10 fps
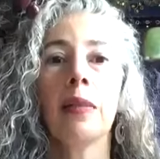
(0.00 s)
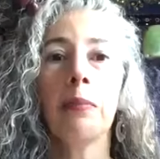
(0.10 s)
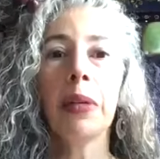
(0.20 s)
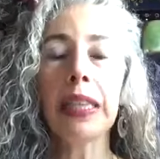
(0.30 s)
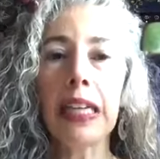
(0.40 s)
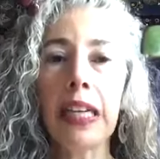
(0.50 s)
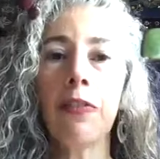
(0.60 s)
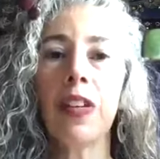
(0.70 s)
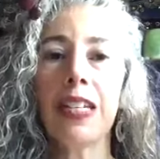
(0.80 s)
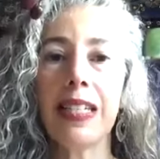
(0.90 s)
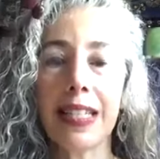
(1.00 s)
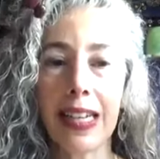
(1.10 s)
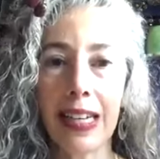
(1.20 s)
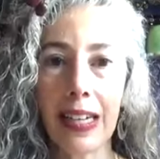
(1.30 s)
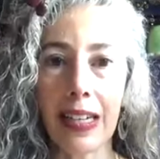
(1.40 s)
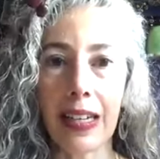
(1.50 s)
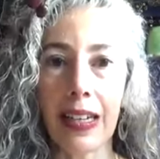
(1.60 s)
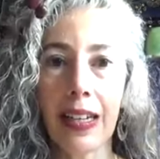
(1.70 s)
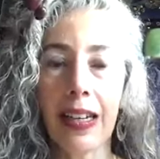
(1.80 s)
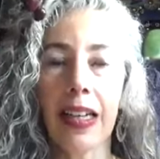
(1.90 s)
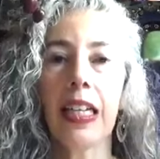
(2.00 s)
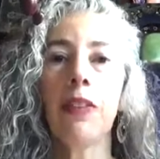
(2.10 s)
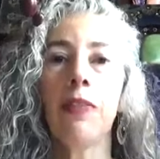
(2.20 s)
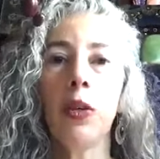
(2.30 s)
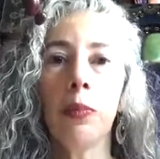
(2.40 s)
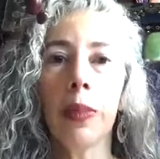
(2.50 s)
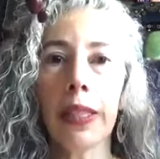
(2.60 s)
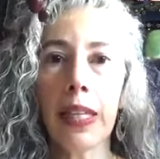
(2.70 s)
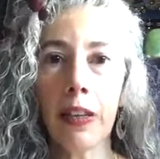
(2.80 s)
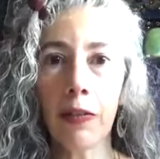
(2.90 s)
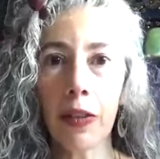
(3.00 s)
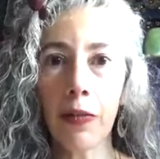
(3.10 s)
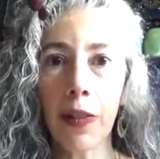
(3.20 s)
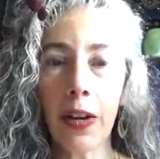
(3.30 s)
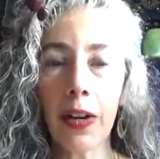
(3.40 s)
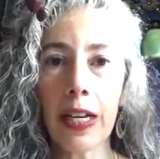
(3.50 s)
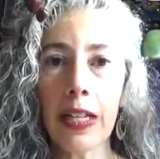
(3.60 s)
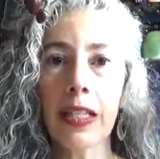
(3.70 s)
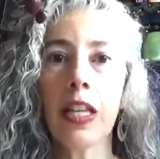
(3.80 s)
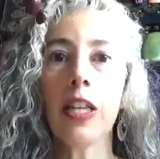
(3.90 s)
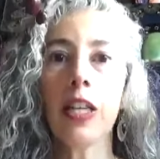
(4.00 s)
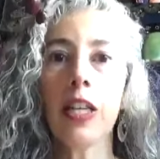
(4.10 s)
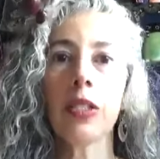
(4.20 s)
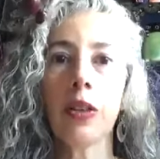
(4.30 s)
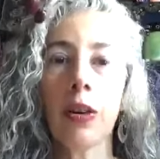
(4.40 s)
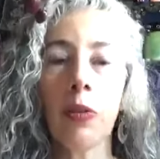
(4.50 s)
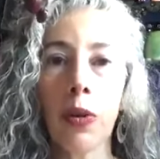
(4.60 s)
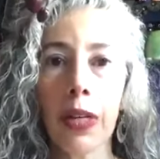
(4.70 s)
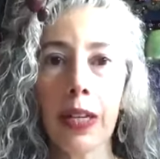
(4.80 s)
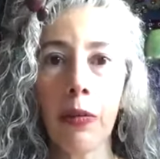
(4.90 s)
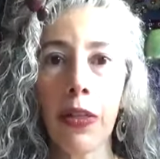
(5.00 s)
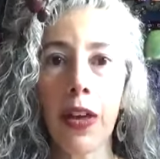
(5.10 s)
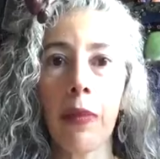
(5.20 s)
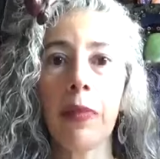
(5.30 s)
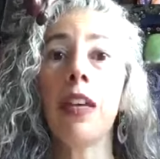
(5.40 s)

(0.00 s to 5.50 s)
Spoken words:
Belief is key. If you believe in fairies, you will start working with them.